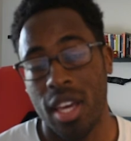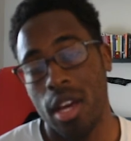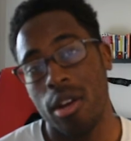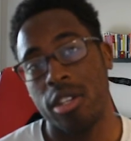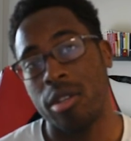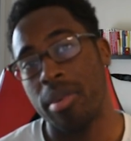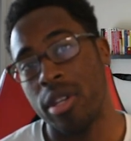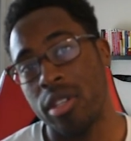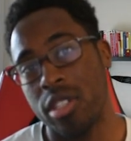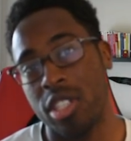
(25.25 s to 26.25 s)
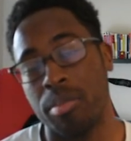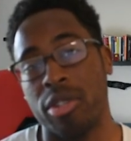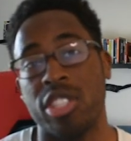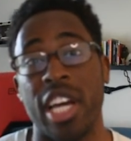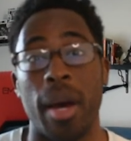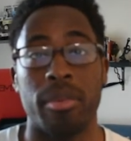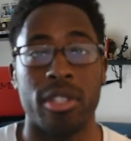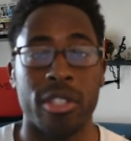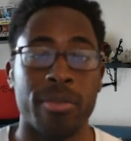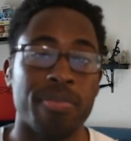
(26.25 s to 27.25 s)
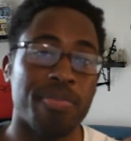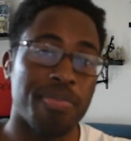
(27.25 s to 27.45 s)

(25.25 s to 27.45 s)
character appearances per chapter,